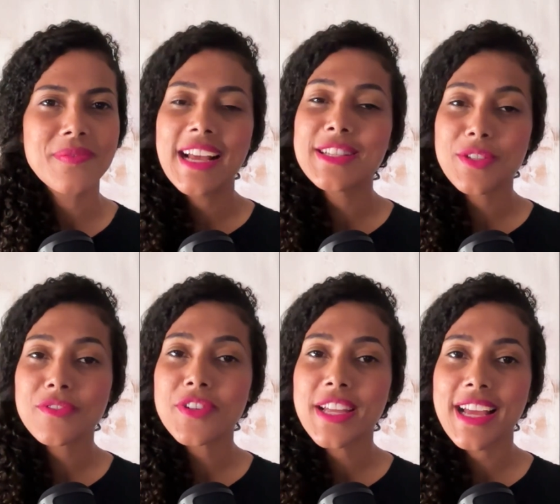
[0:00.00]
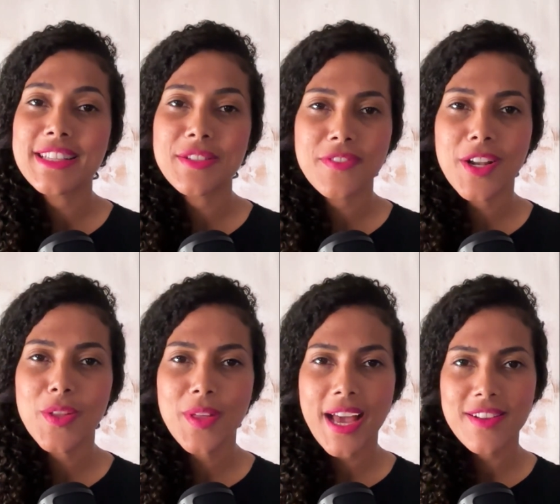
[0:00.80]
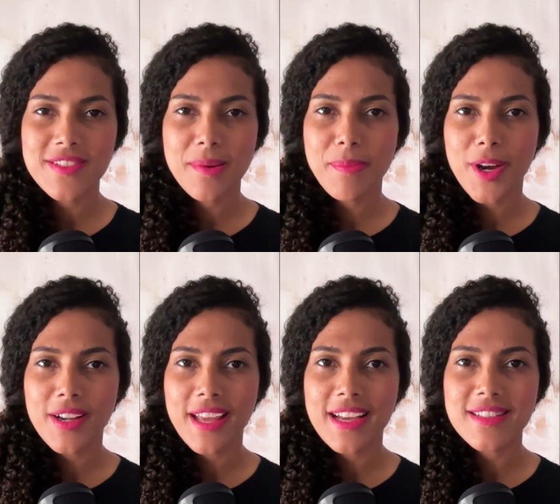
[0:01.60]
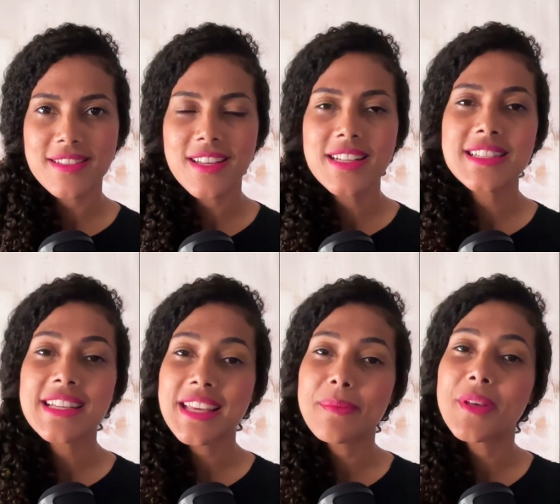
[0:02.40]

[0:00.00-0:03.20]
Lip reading: And don't forget to follow the HAUS Hub Podcast to keep